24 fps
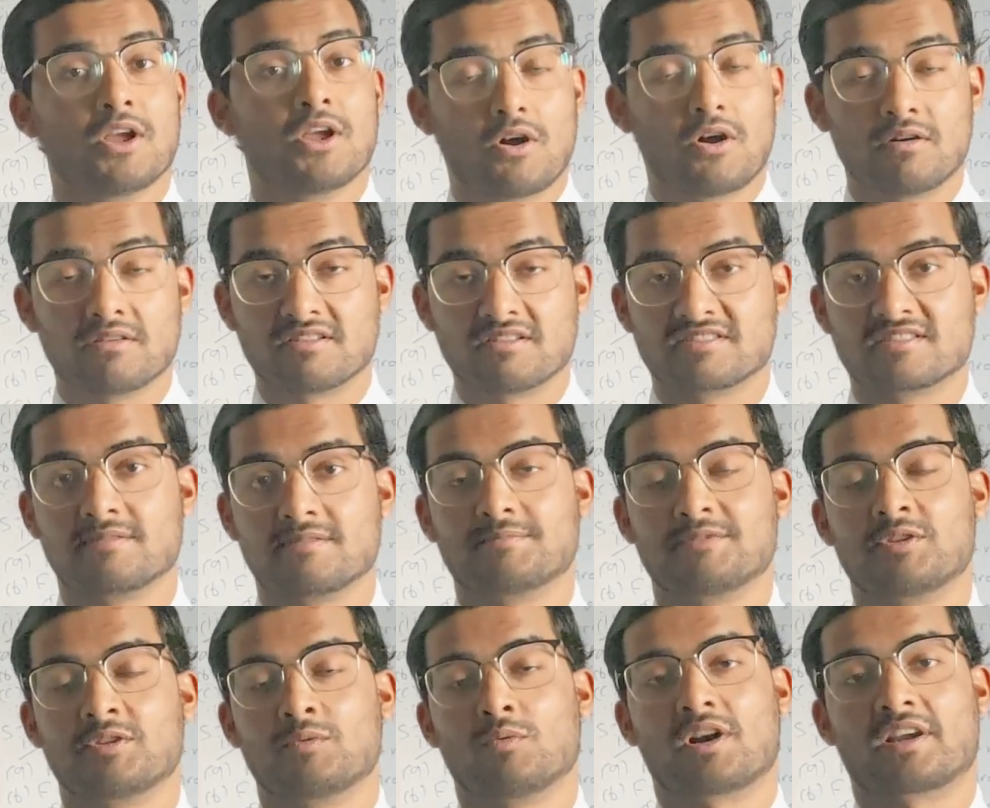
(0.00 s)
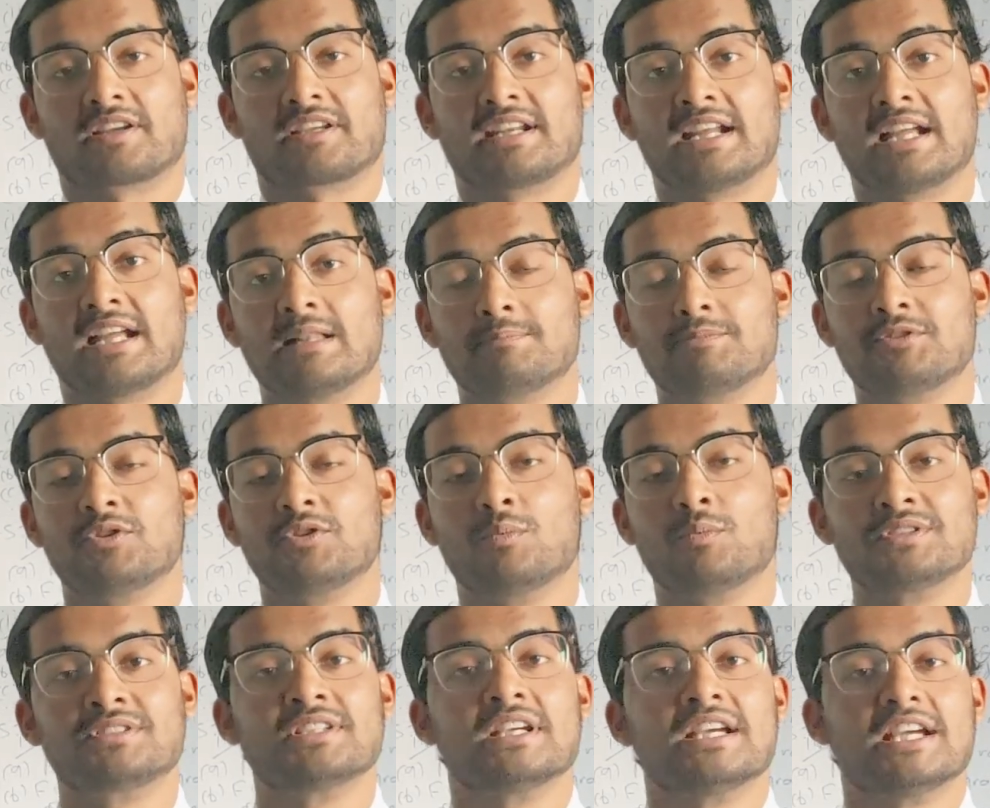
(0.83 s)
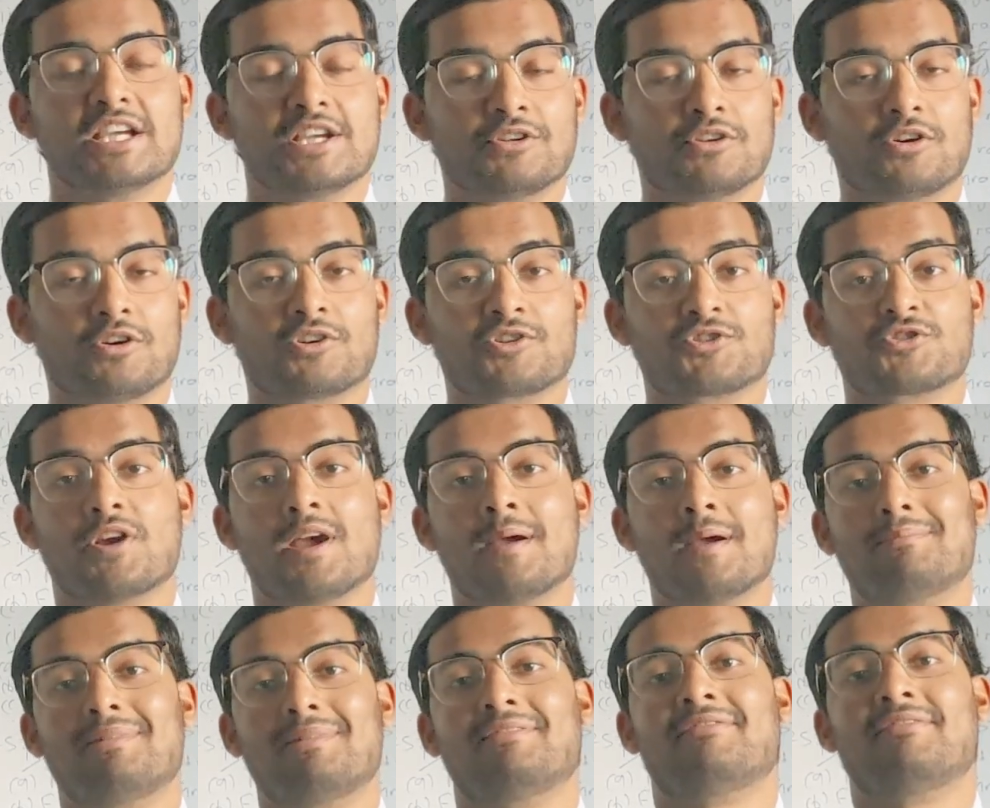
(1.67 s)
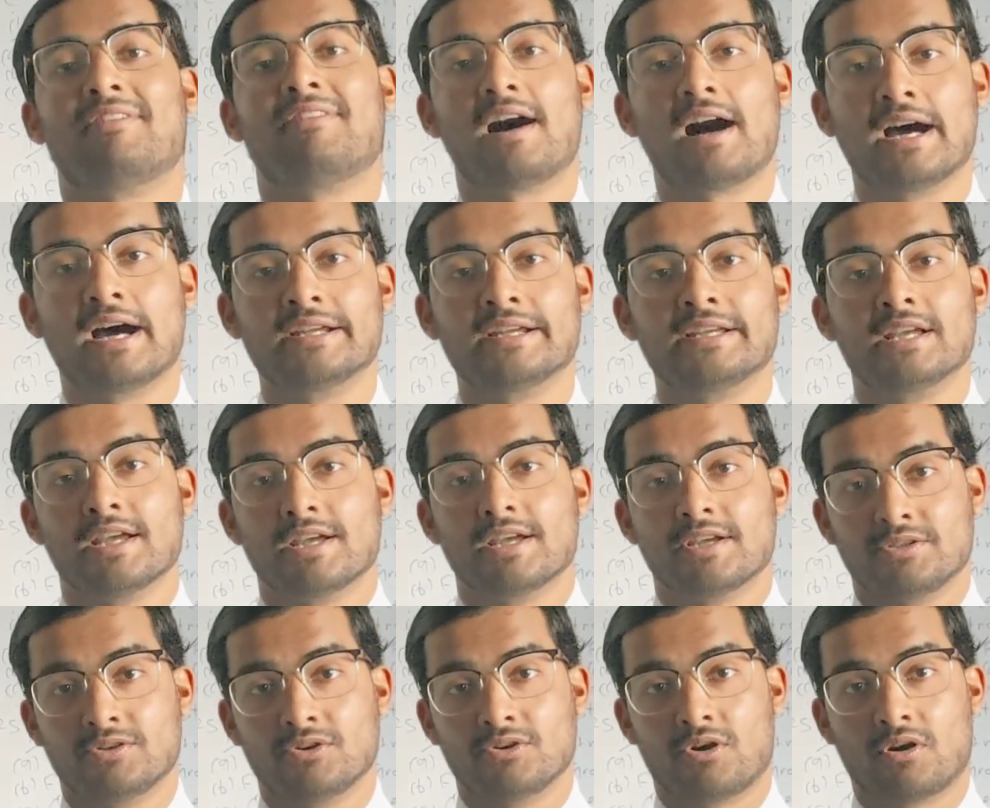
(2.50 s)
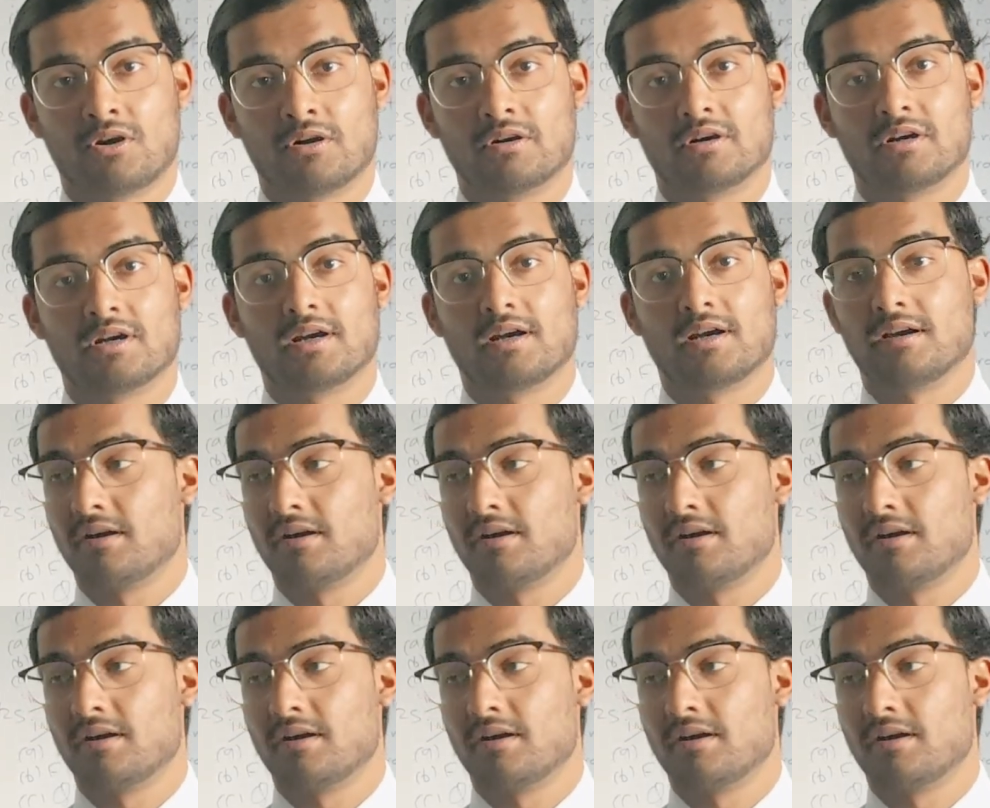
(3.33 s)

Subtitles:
or there's something what I can help you with in order to amplify your